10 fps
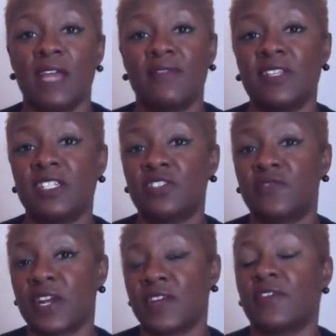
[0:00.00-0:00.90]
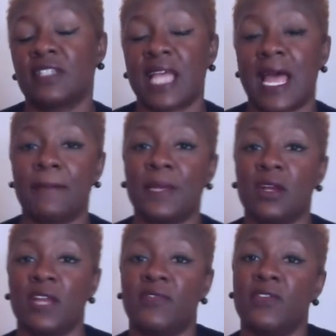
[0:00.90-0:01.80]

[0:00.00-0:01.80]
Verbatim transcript: if this is your very first time here, if